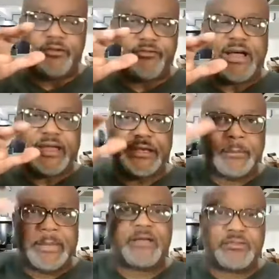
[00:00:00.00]
defined
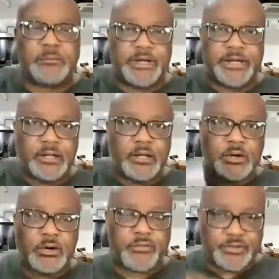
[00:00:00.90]
amounts of money
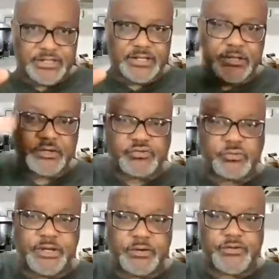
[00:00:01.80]
over a 10 year,
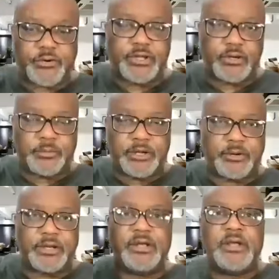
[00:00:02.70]
20 year, 30 year
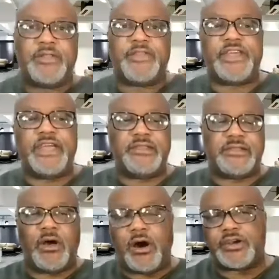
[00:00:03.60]
period. The thing
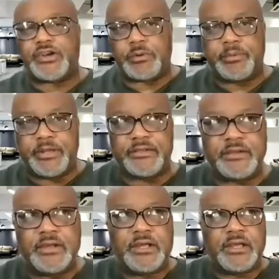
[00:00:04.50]
that's hard to replace
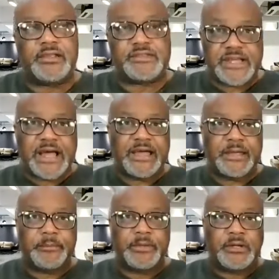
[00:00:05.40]
is
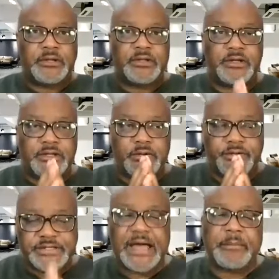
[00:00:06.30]
time the you know the
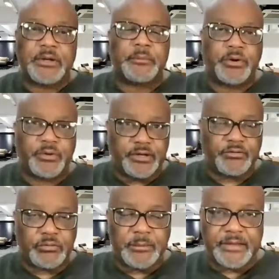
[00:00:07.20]
time component is
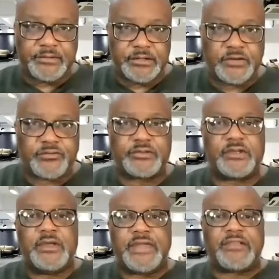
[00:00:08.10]
what makes the difference
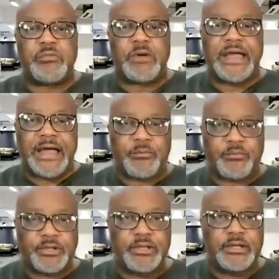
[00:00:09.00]
that's why i
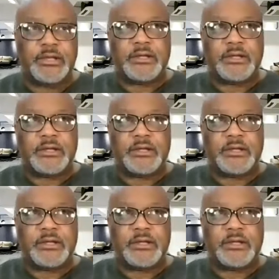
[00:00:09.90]
really